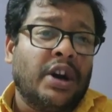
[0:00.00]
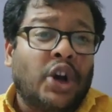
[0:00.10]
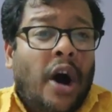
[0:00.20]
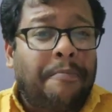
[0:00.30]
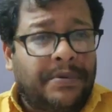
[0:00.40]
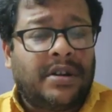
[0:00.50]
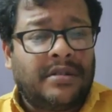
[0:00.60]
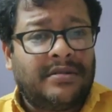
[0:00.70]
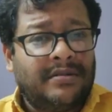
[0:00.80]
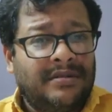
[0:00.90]

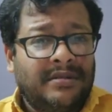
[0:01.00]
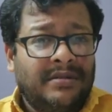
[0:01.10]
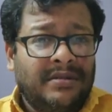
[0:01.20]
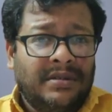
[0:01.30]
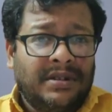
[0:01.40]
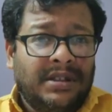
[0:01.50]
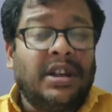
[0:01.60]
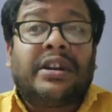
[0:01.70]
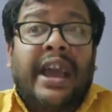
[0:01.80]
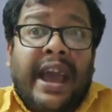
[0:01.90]
adopt,
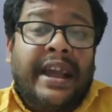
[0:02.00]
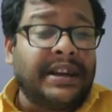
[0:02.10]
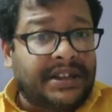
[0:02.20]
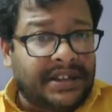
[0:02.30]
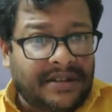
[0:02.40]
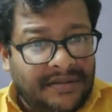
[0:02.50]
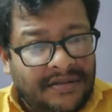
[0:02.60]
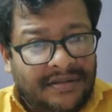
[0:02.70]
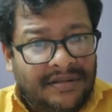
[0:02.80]
the gait,